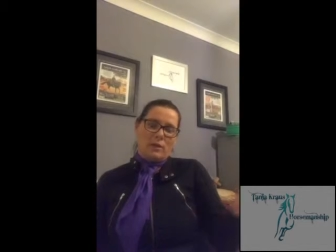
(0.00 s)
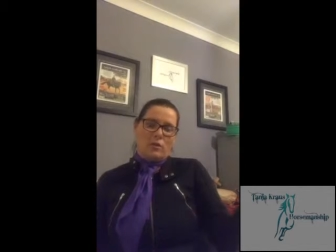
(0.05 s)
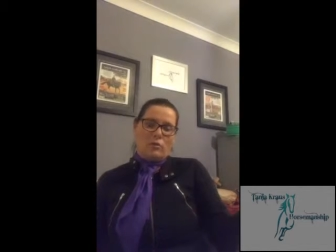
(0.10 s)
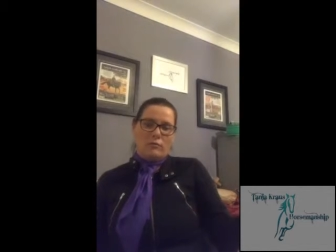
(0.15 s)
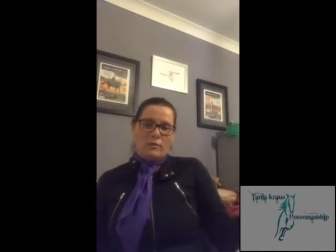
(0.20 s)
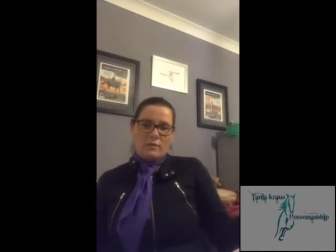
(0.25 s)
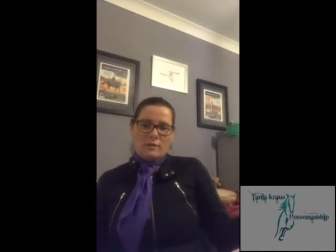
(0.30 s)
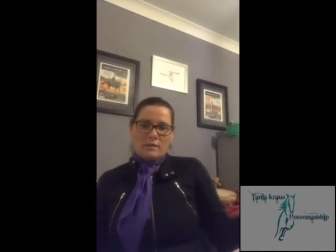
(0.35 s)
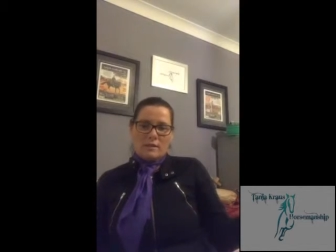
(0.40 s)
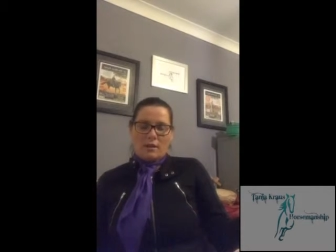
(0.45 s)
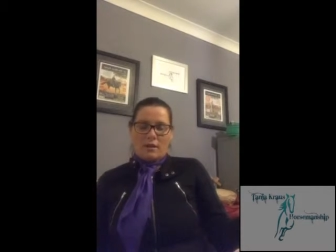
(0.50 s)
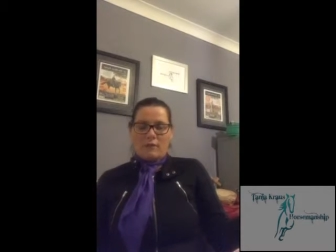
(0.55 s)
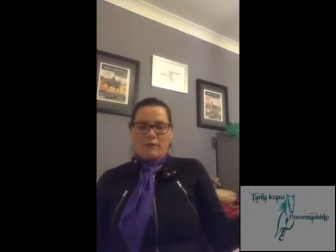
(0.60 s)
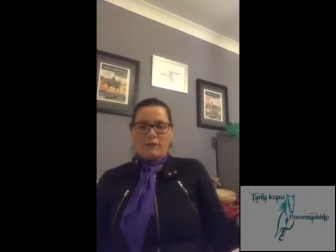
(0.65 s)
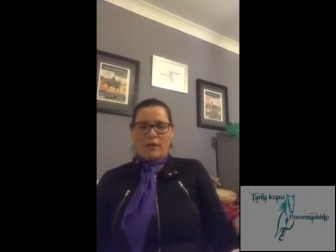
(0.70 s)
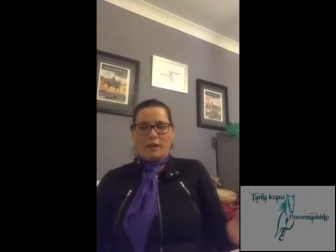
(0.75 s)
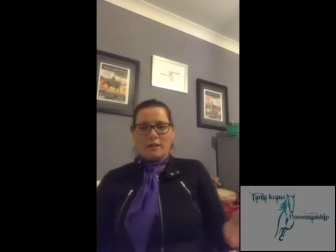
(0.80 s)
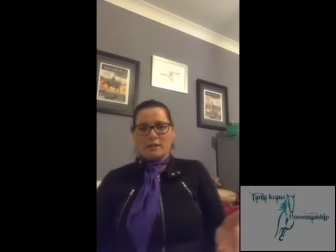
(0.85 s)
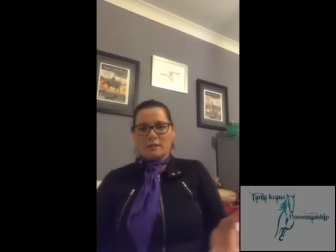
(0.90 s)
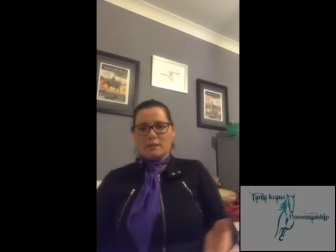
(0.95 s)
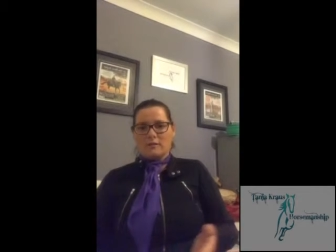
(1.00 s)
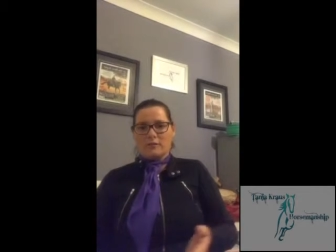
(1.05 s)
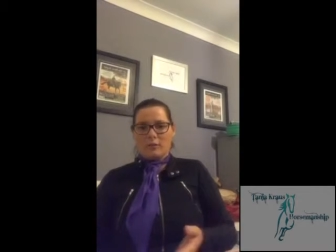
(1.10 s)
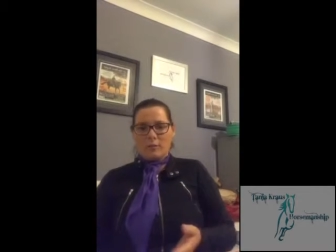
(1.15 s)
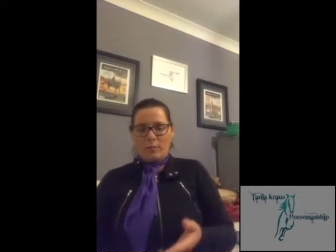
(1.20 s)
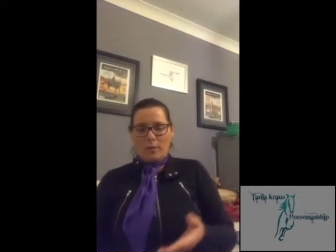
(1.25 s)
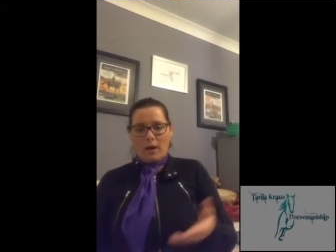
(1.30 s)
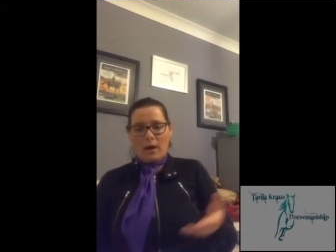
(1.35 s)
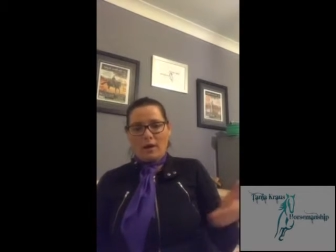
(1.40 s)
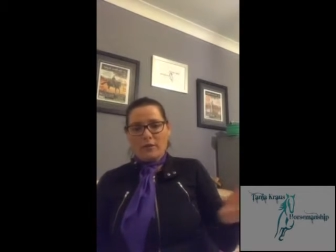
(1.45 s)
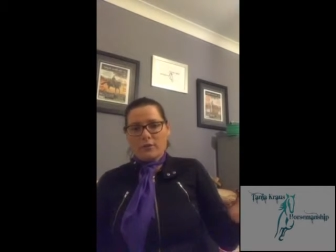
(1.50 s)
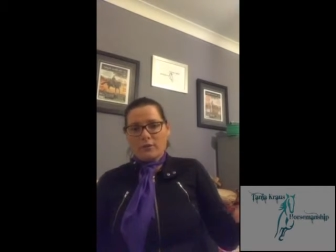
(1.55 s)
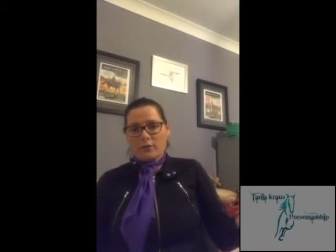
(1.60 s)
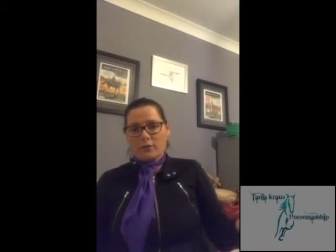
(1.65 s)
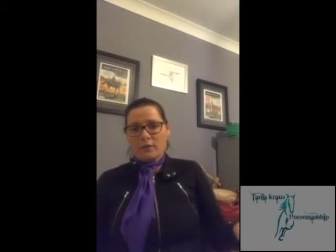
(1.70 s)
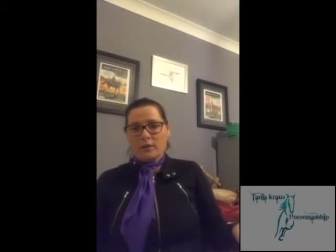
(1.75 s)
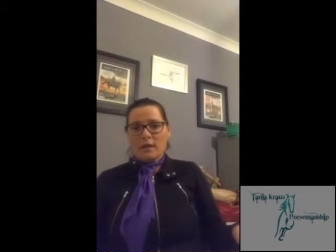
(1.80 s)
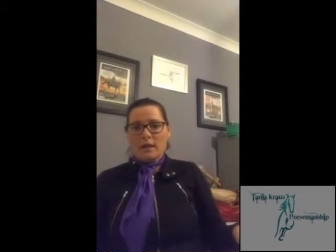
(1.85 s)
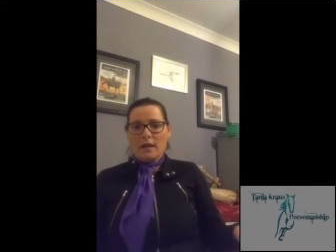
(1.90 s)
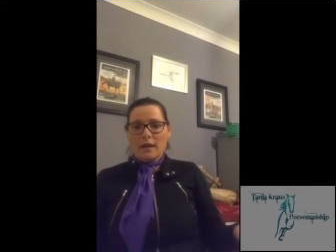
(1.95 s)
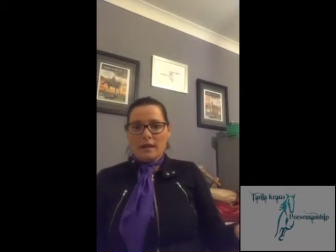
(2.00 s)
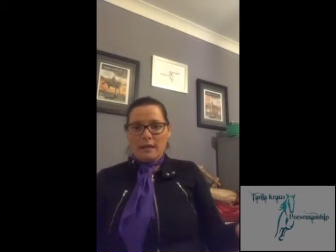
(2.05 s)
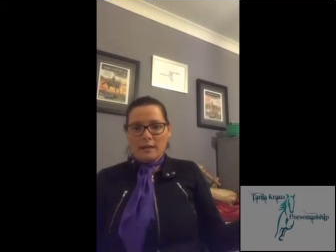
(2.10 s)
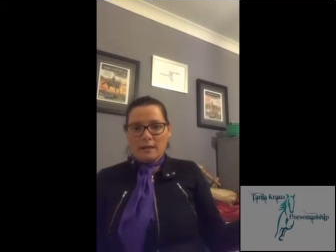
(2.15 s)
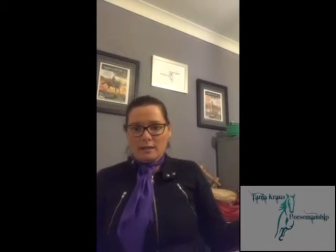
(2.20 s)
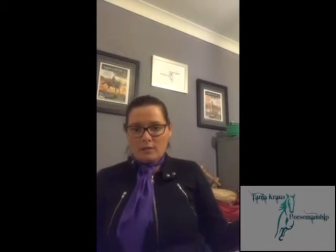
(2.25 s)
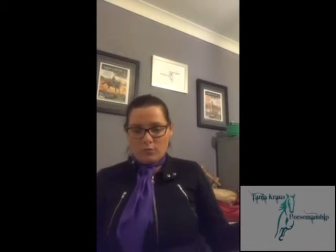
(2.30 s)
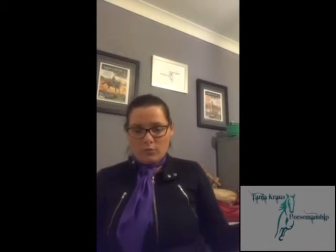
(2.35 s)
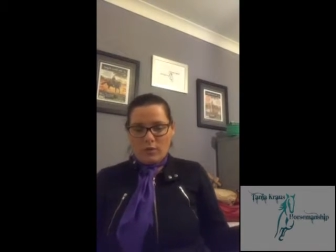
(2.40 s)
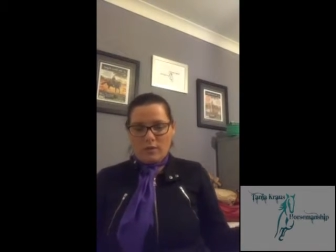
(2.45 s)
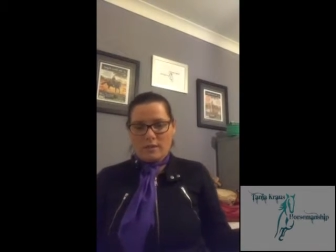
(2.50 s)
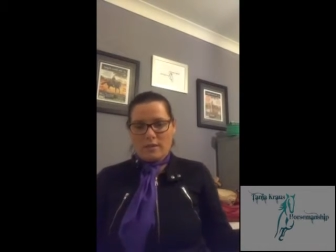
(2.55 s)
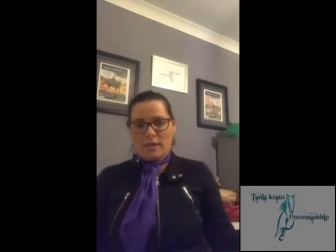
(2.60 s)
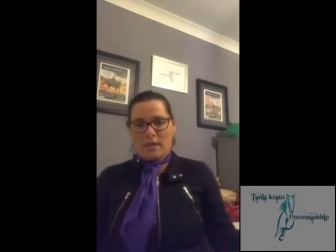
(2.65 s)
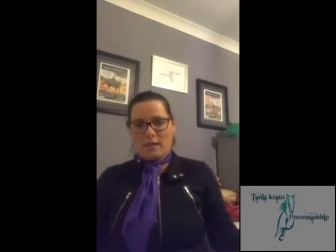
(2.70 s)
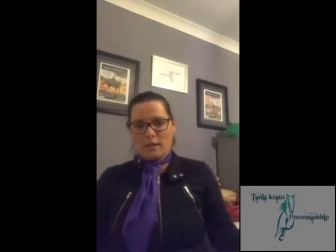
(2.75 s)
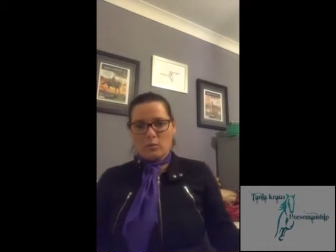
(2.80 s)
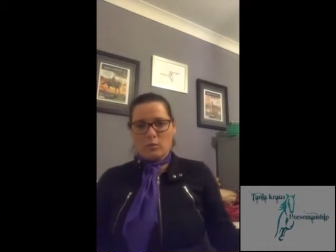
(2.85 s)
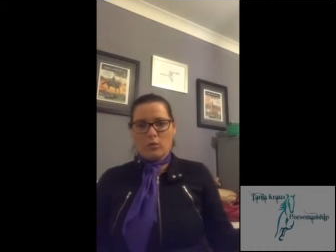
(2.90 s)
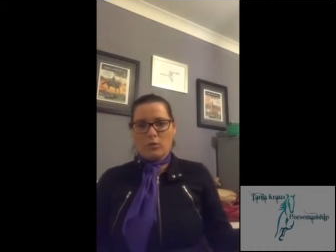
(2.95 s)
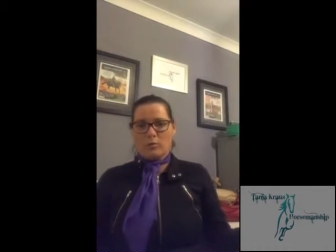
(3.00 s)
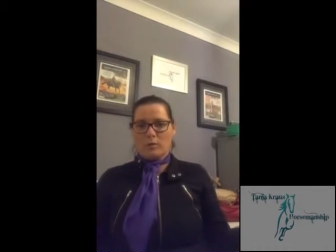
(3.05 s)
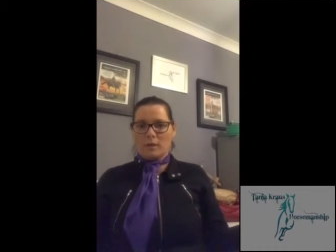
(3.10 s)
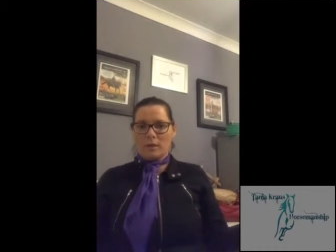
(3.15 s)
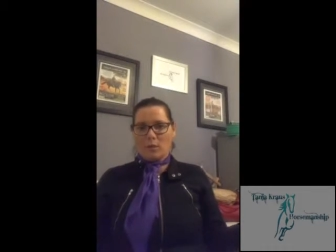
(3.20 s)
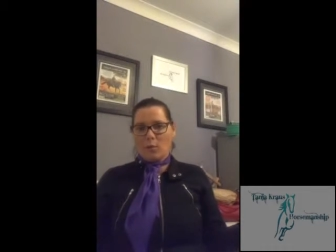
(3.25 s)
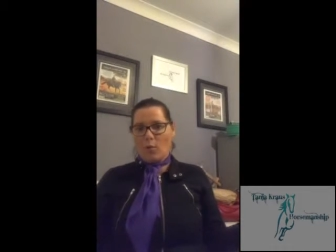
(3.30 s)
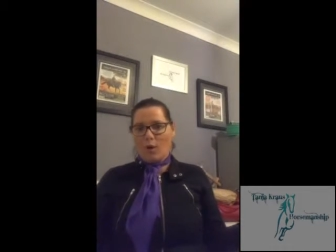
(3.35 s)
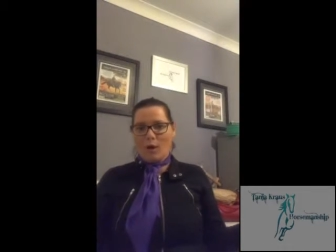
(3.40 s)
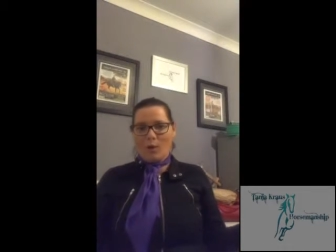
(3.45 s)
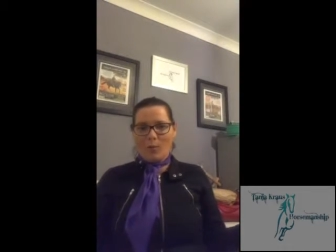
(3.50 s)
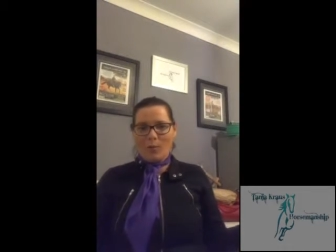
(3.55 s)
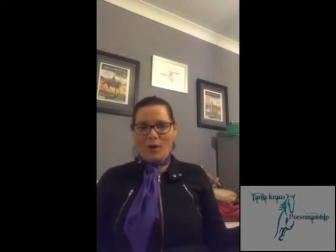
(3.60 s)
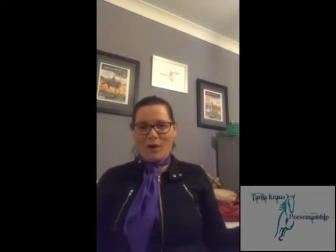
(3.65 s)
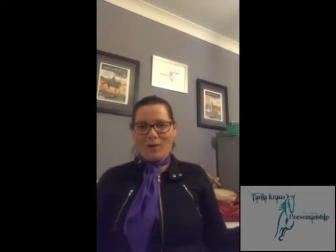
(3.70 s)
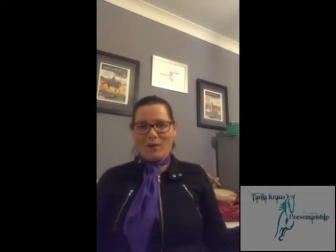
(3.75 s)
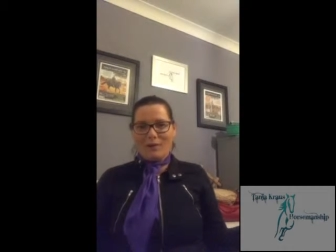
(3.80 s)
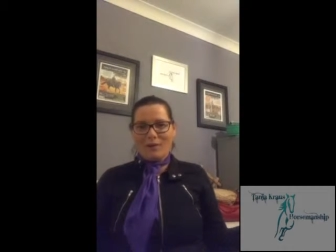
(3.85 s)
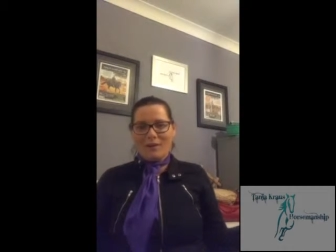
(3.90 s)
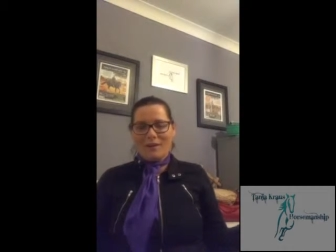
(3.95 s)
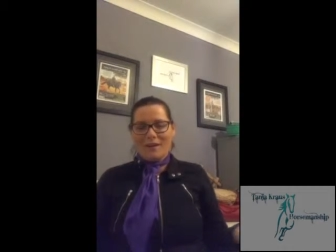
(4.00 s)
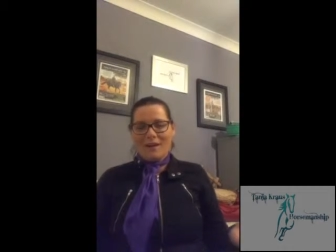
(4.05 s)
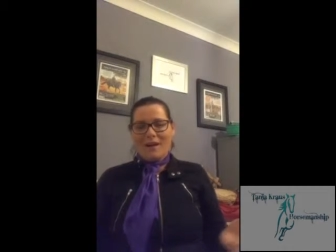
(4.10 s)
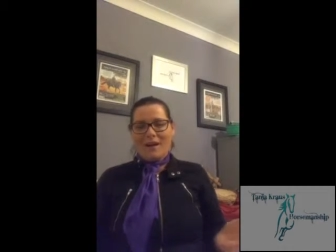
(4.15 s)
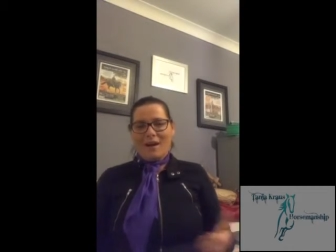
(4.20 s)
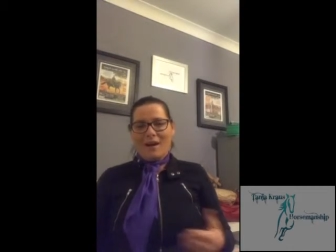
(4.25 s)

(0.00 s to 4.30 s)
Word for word: and obviously I found a different path, and it has resonated with me quite well,